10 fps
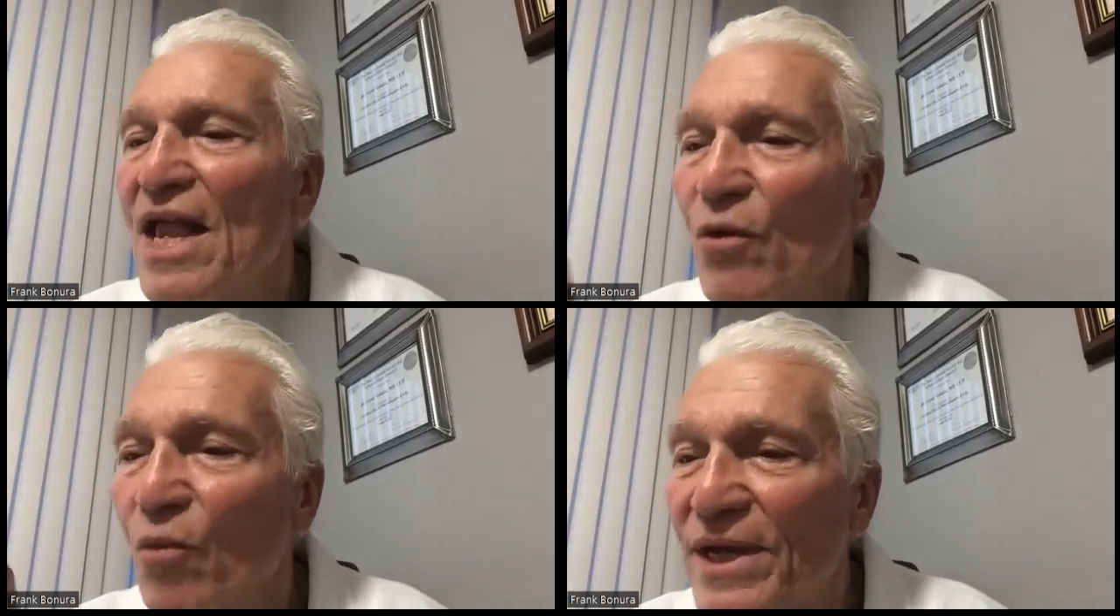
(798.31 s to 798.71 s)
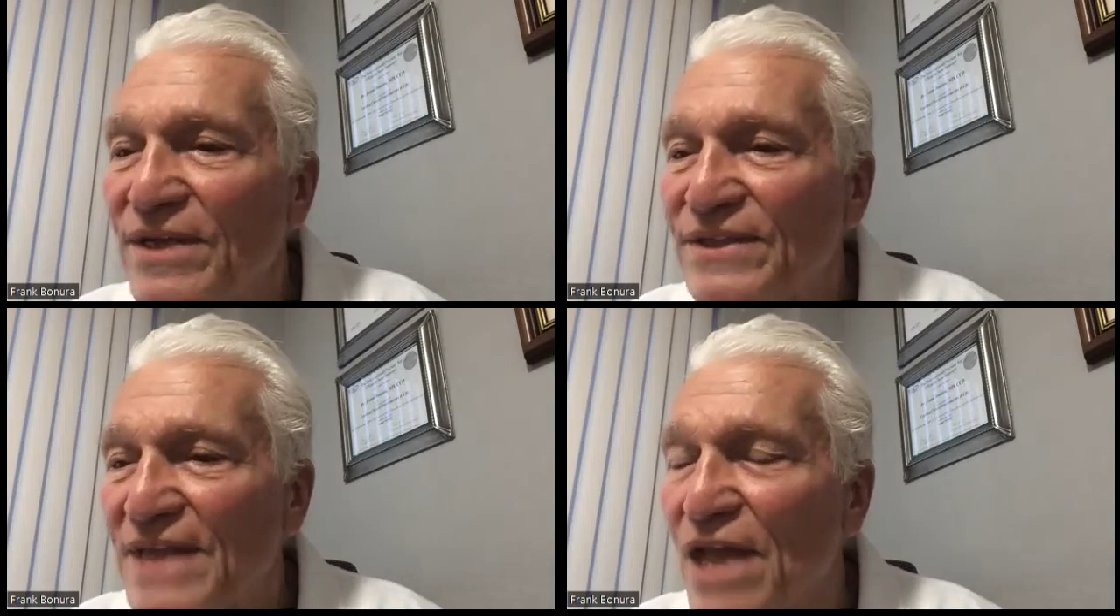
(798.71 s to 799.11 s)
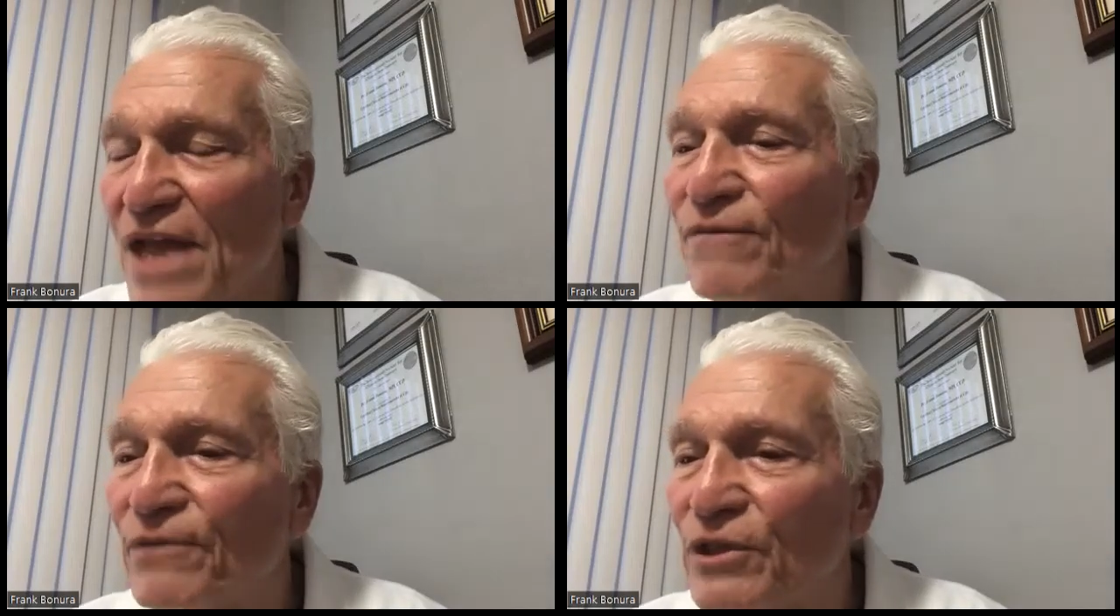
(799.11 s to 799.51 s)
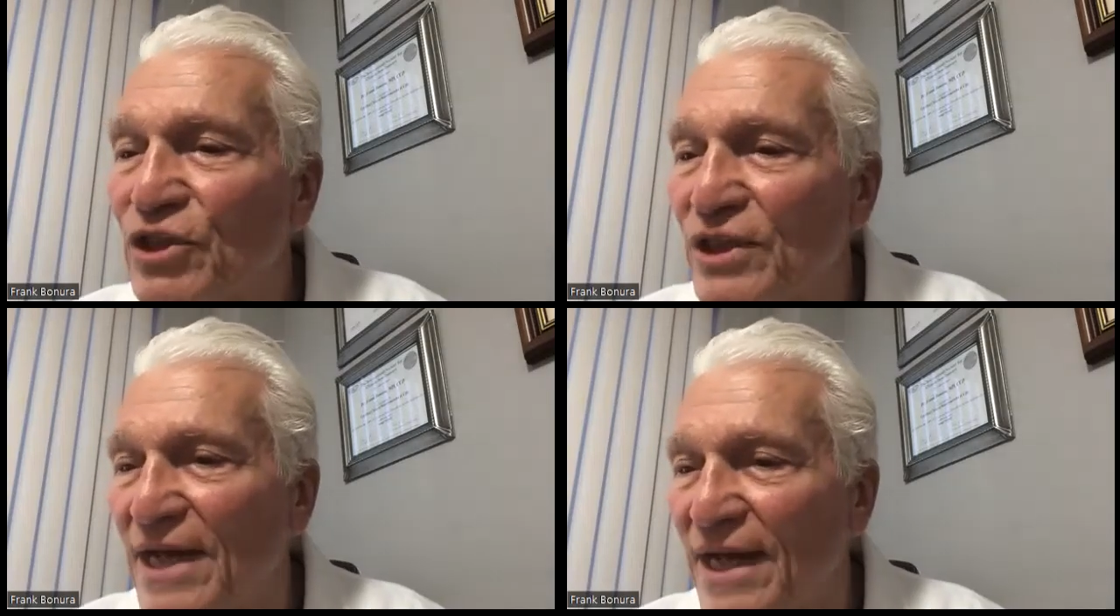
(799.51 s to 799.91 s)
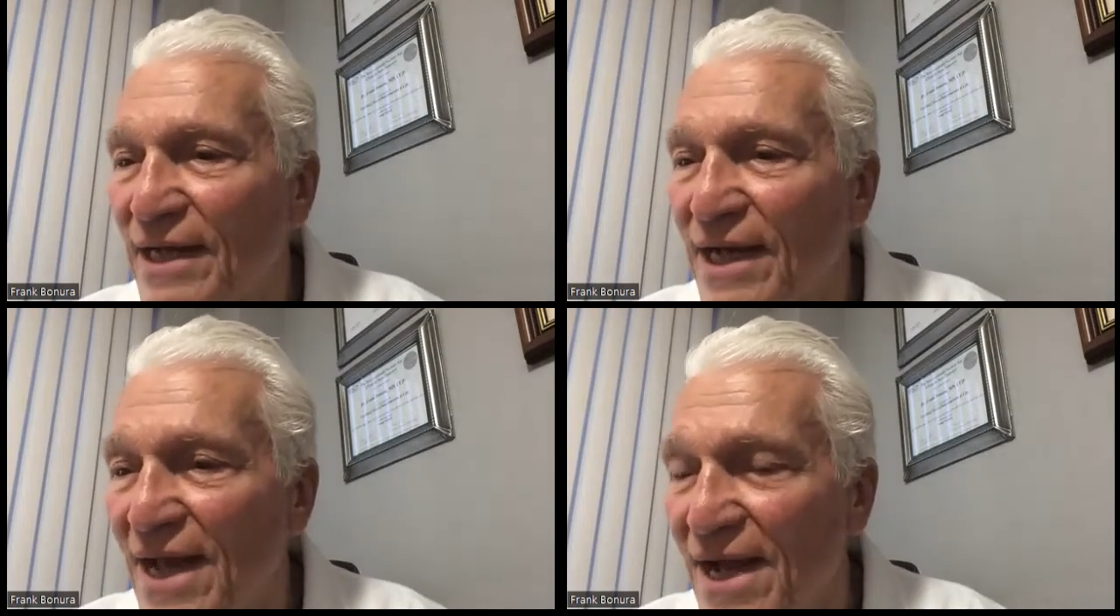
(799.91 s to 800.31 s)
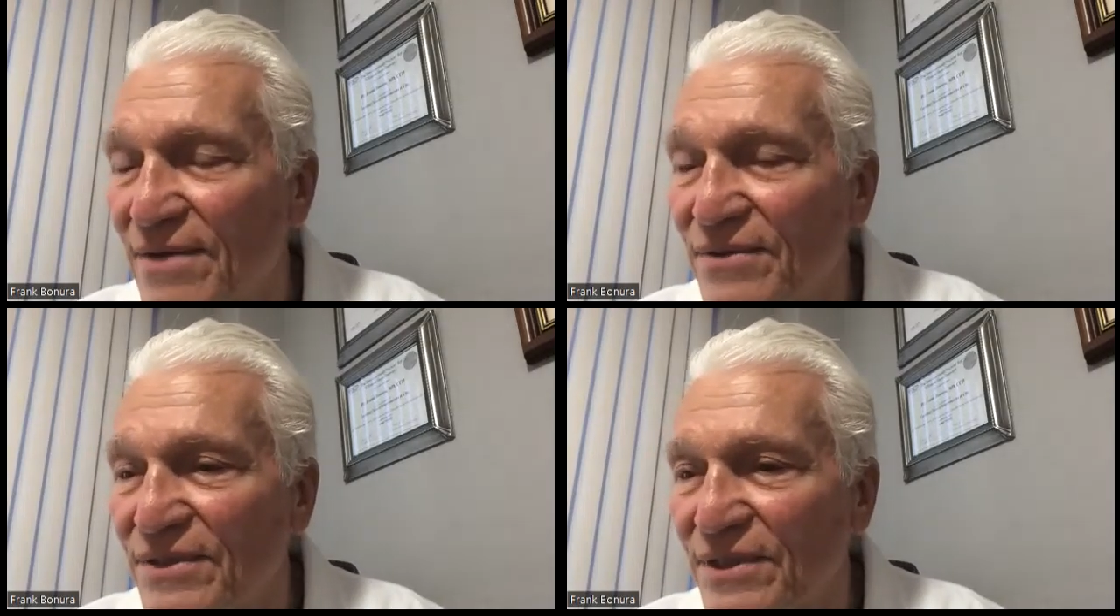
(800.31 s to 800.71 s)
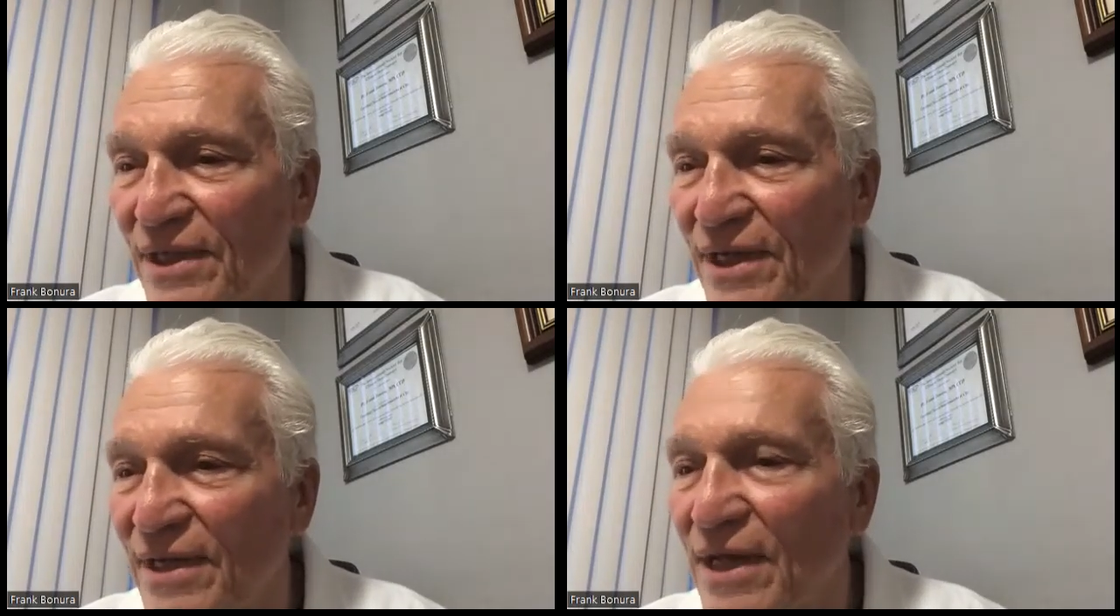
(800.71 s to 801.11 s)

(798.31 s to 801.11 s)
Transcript: we send you for genetic counseling